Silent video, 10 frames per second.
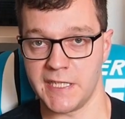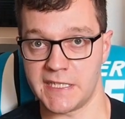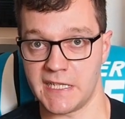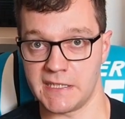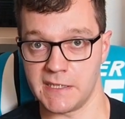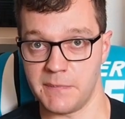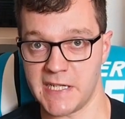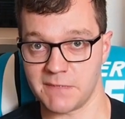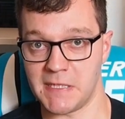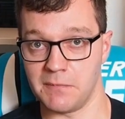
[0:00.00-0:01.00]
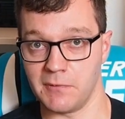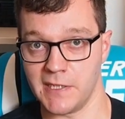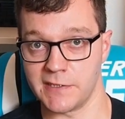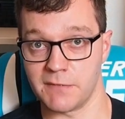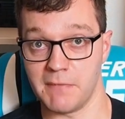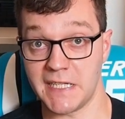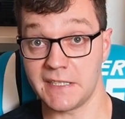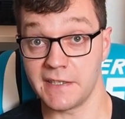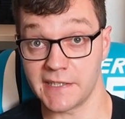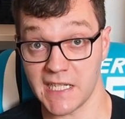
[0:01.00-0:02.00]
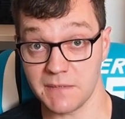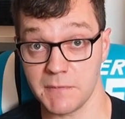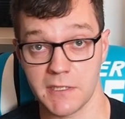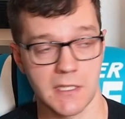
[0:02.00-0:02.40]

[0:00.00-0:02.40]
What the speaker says: getting the best people in to make the game.